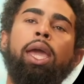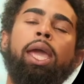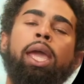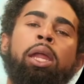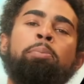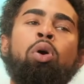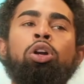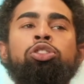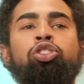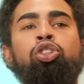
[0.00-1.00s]
And
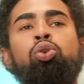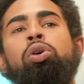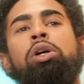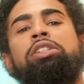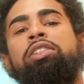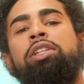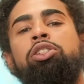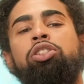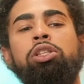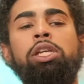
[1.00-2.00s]
Martu
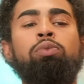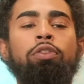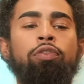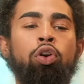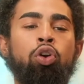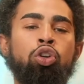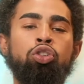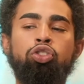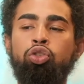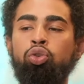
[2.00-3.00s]
essentially refers
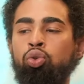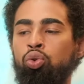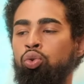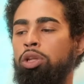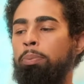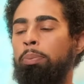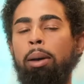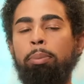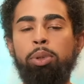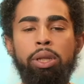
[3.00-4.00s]
to the
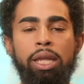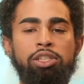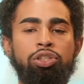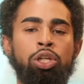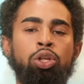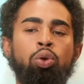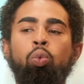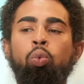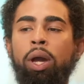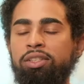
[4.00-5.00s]
population
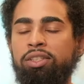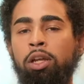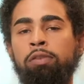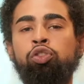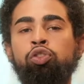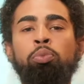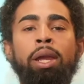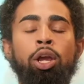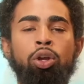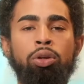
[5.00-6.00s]
west of
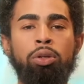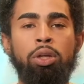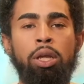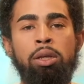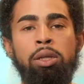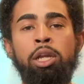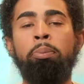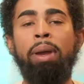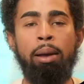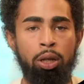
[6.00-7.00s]
Sumer near
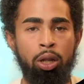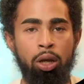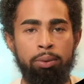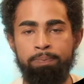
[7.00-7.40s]
Babylon.